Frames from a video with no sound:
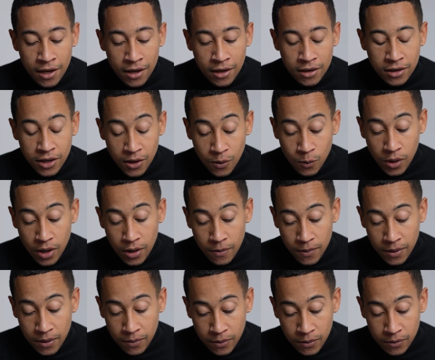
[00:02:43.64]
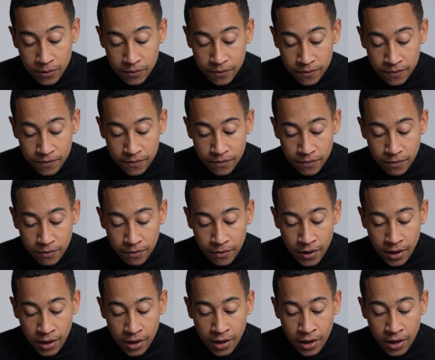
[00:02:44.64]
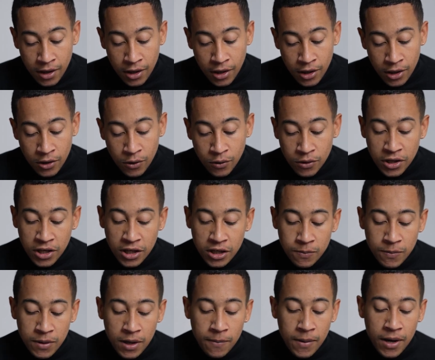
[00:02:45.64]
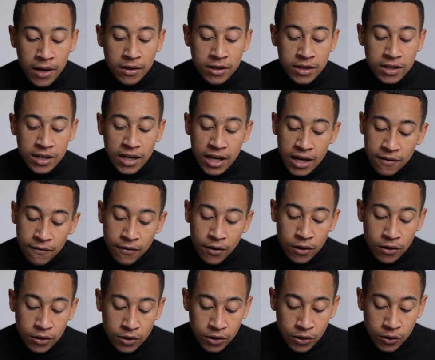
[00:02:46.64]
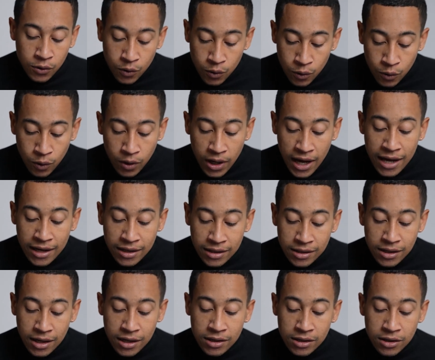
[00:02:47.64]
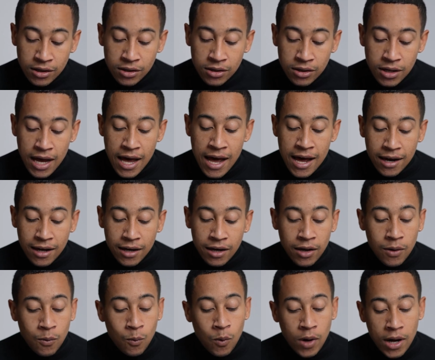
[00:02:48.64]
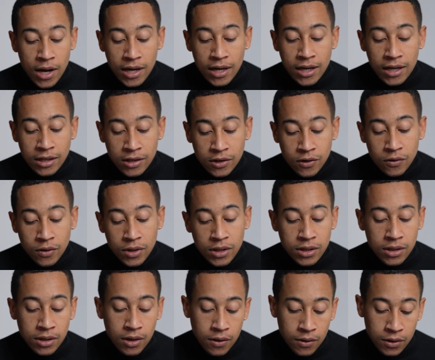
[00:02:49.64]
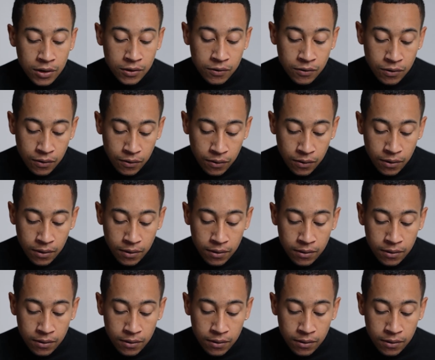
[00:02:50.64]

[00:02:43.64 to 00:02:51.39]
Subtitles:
Dear white people, you teach me about the slave owners you call ancestors and act like white history is the only truth.